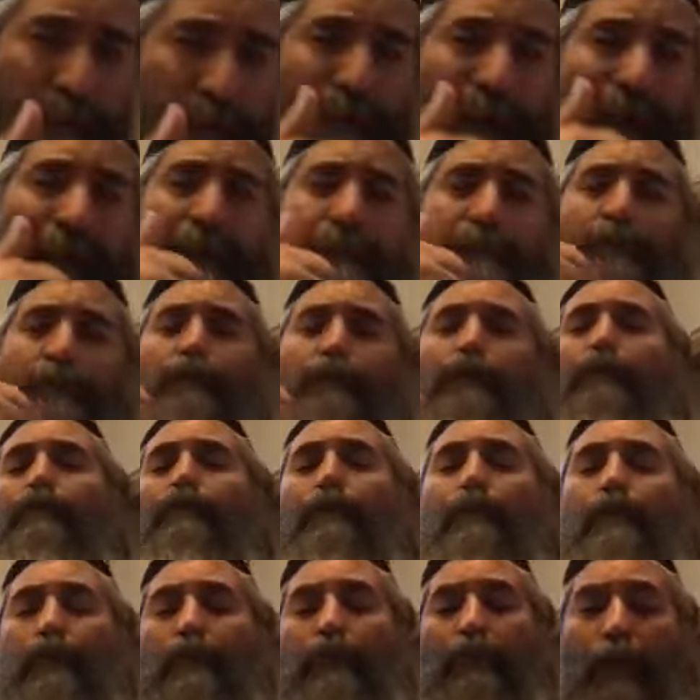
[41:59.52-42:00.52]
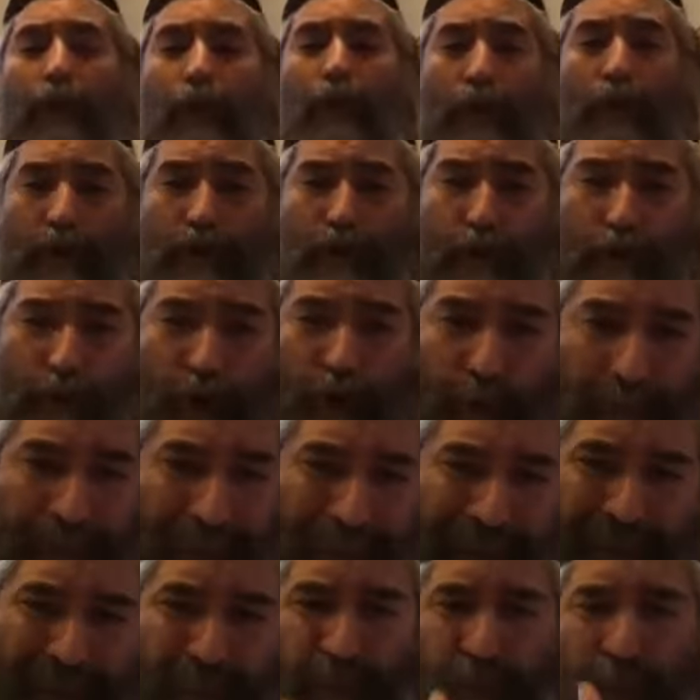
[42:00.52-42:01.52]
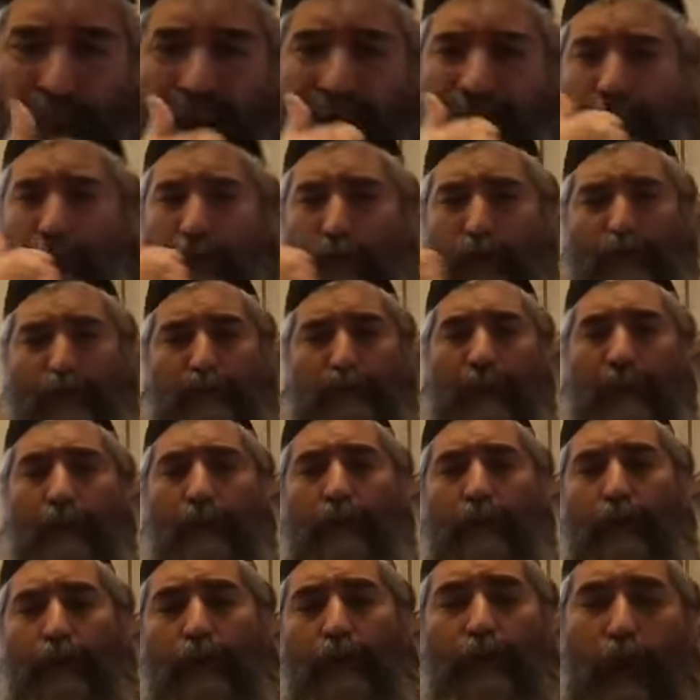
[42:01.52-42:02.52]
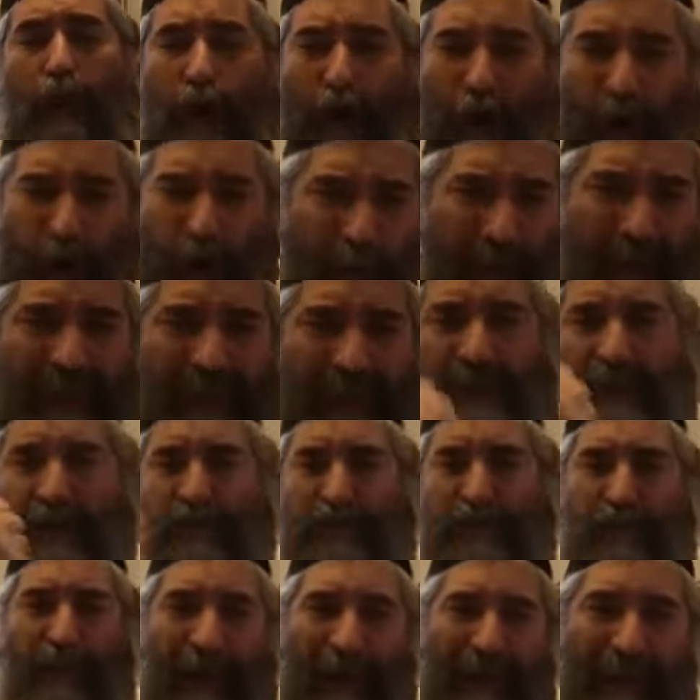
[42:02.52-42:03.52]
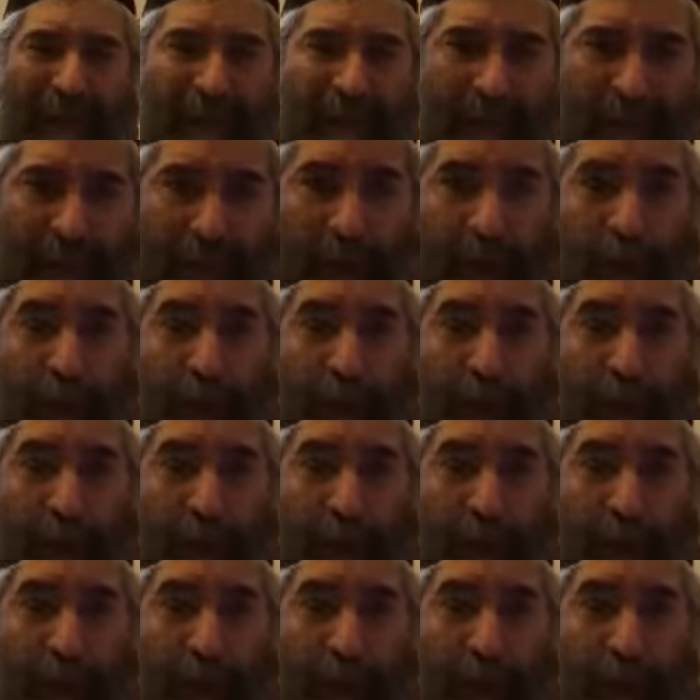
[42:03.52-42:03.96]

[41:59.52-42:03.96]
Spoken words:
back to the root, to go back to HaKadosh Baruch Hu. You're always trying